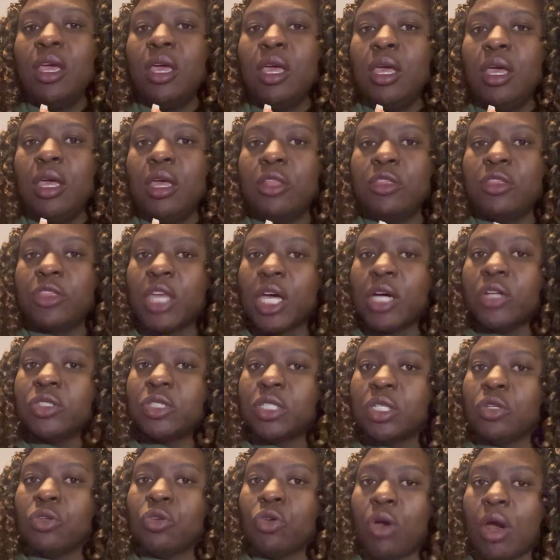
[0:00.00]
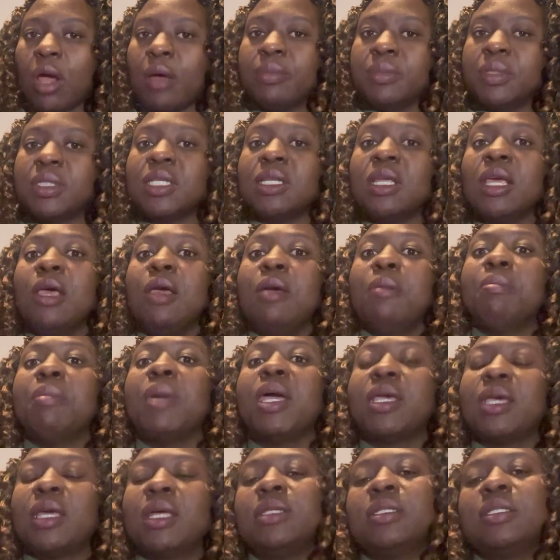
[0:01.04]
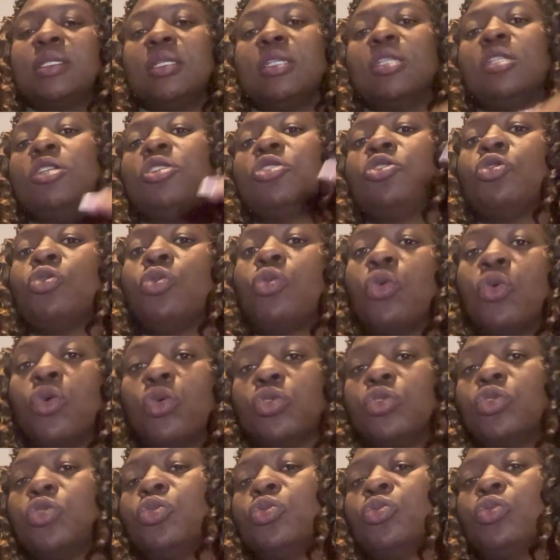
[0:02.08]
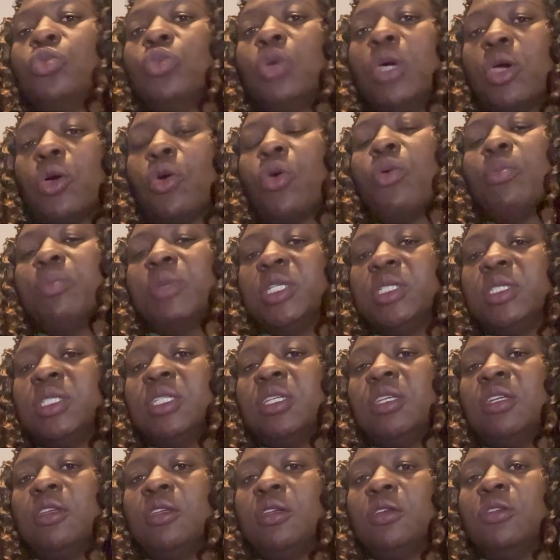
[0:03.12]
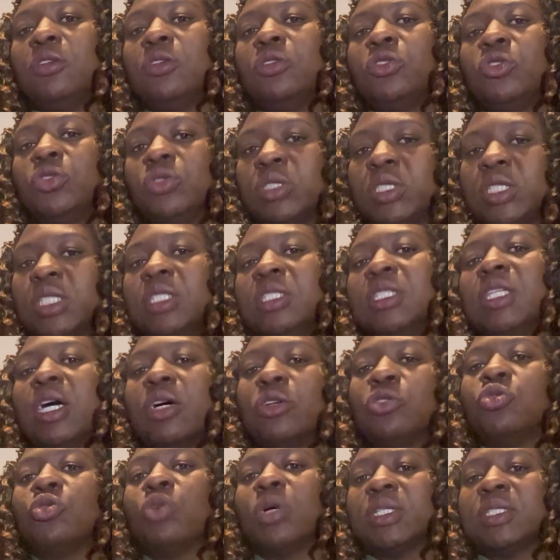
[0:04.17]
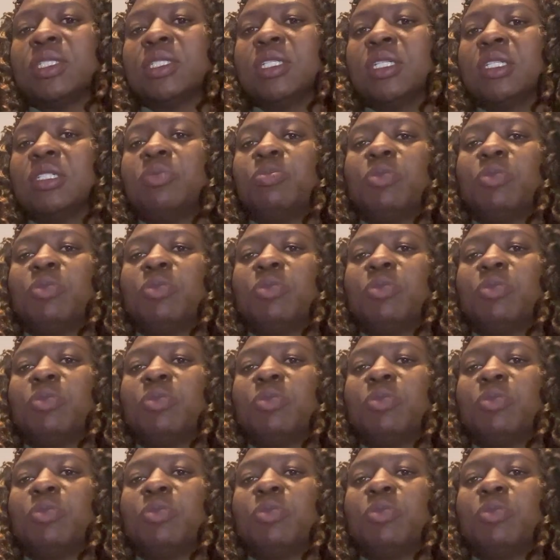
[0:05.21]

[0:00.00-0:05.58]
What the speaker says: 1,000 grams, my case needed to go to a committee to sit down to assess,